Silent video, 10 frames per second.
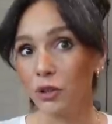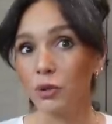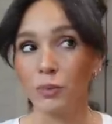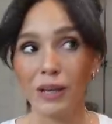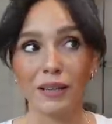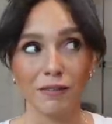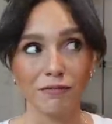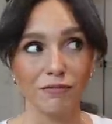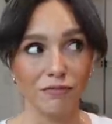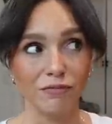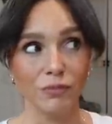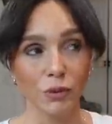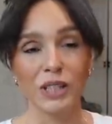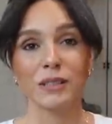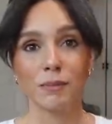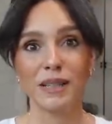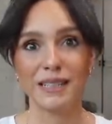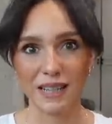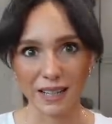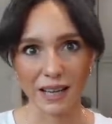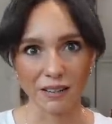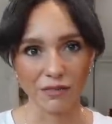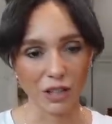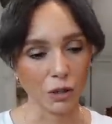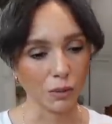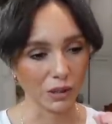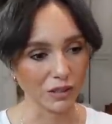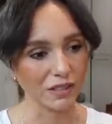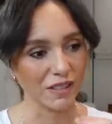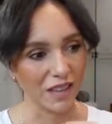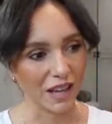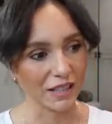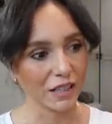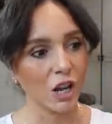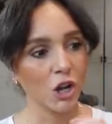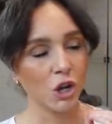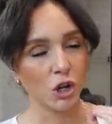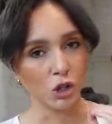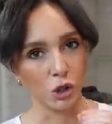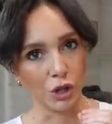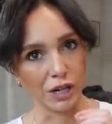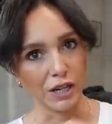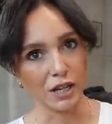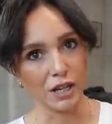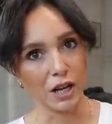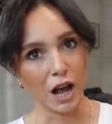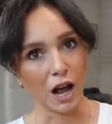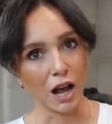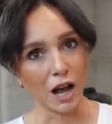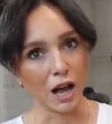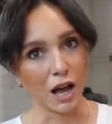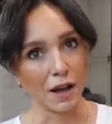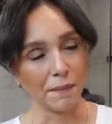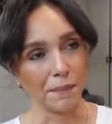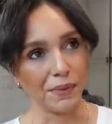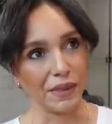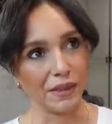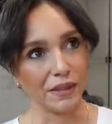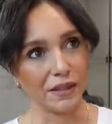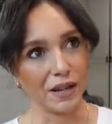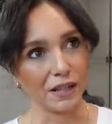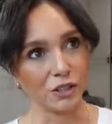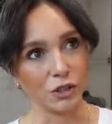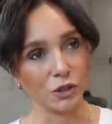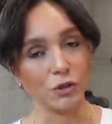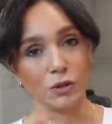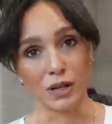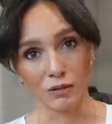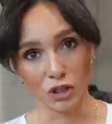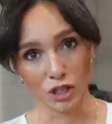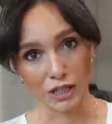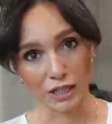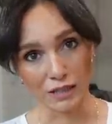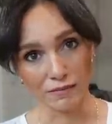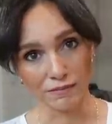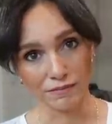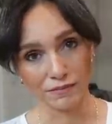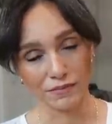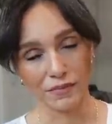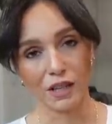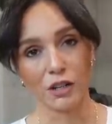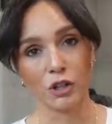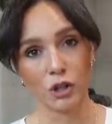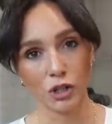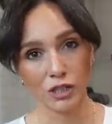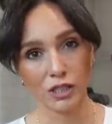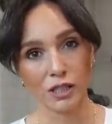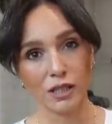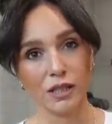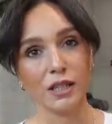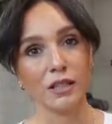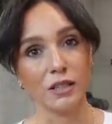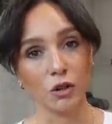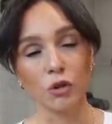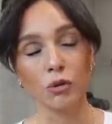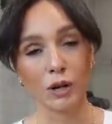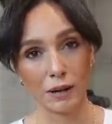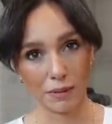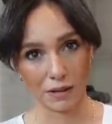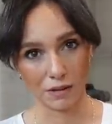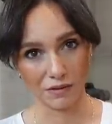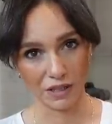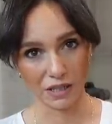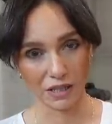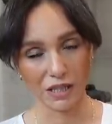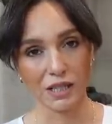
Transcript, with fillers: to make it recipe dedicated video because it's that good. Uh, I took ground chicken, cooked the crap out of it,